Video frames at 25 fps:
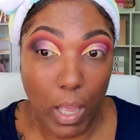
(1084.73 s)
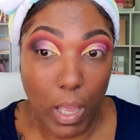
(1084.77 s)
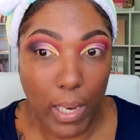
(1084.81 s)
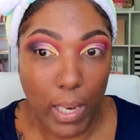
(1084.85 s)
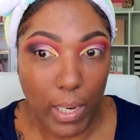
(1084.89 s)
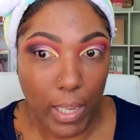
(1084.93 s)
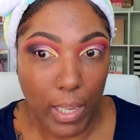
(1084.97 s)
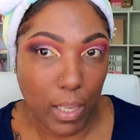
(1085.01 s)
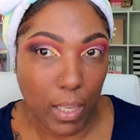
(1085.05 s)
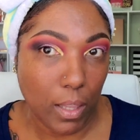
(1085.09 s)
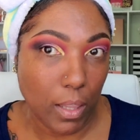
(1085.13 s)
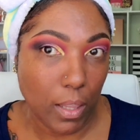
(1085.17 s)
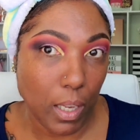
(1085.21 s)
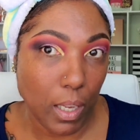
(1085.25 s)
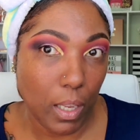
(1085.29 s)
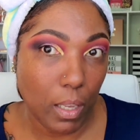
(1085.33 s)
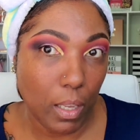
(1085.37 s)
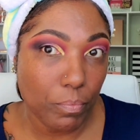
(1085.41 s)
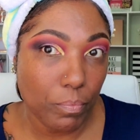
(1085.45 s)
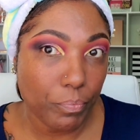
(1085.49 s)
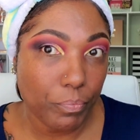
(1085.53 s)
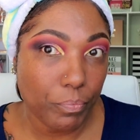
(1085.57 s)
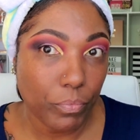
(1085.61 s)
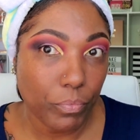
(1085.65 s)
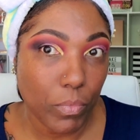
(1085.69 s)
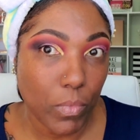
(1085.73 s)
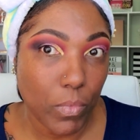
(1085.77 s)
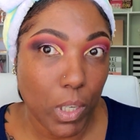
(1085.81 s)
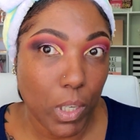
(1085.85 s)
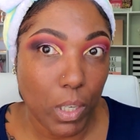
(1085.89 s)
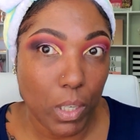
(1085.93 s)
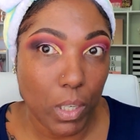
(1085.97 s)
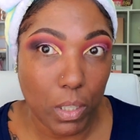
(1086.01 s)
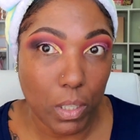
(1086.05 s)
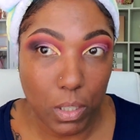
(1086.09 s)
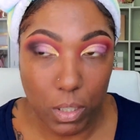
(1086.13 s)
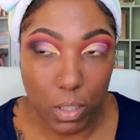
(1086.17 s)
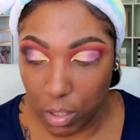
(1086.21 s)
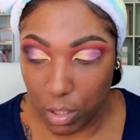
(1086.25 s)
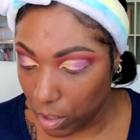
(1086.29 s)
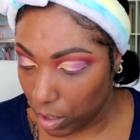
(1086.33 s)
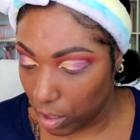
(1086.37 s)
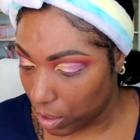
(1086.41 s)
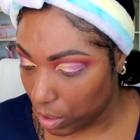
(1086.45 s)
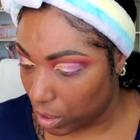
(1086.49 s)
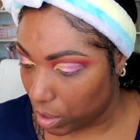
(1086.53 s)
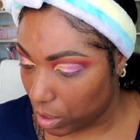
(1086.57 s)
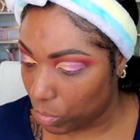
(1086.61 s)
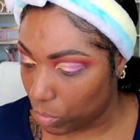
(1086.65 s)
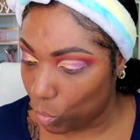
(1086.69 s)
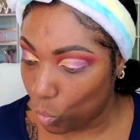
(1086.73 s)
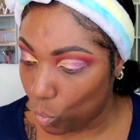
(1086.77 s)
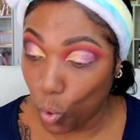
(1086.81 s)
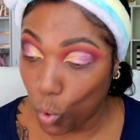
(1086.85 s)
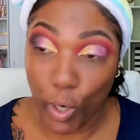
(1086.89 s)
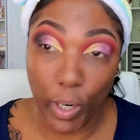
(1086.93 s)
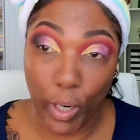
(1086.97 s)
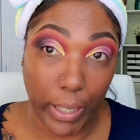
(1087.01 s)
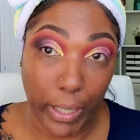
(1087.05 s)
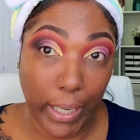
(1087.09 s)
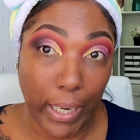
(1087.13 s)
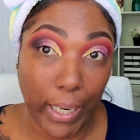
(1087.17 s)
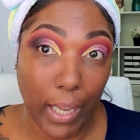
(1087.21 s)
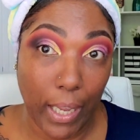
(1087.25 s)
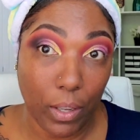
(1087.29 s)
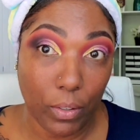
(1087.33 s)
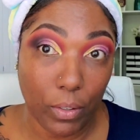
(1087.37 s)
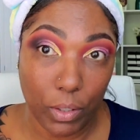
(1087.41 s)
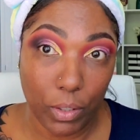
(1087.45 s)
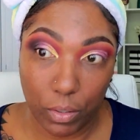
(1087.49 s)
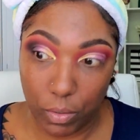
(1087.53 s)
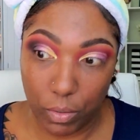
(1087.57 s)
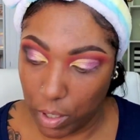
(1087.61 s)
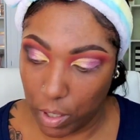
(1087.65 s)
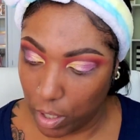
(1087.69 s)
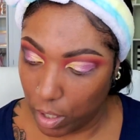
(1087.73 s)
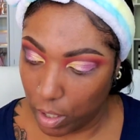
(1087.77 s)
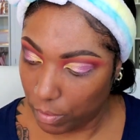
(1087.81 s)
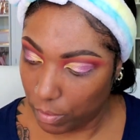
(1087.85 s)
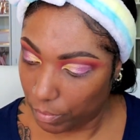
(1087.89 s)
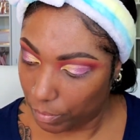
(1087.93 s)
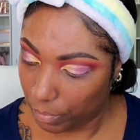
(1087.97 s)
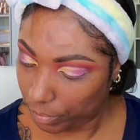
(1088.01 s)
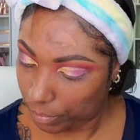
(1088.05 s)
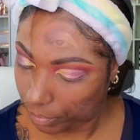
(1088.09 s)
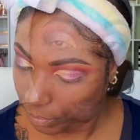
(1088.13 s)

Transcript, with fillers: I like that because it's working out. Okay.